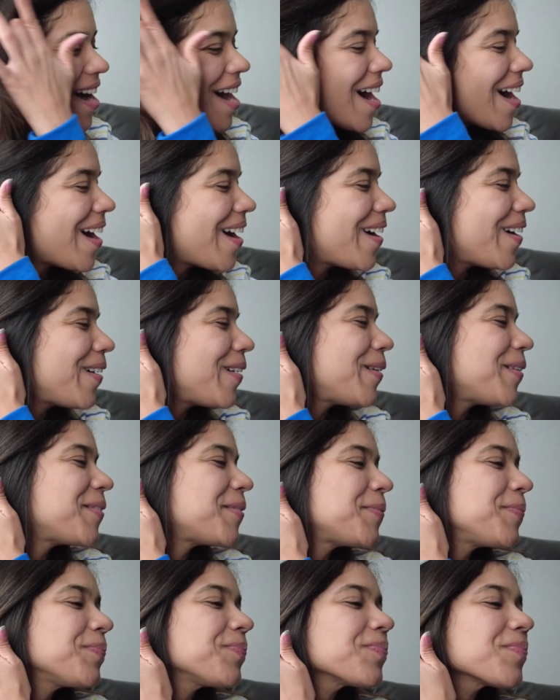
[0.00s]

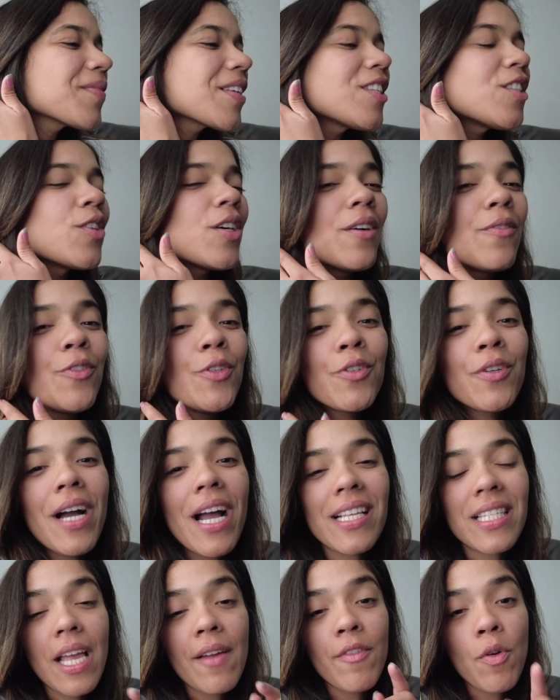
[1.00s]
Um, so if you
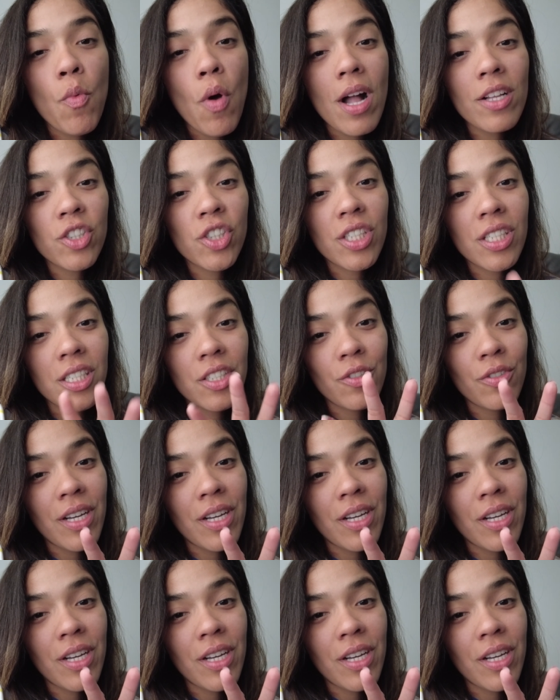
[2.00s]
guys haven't watched it,